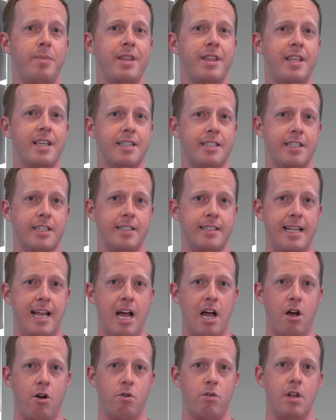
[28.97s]
but this is
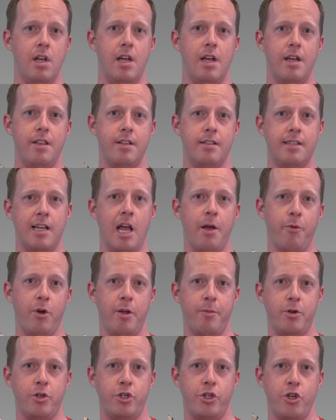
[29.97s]
now the time
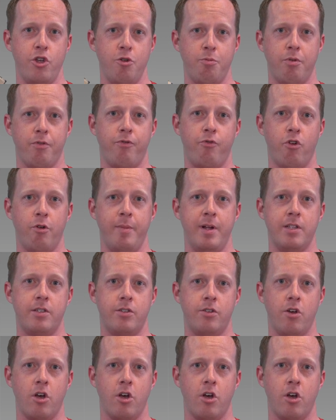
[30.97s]
we're able to show you performance,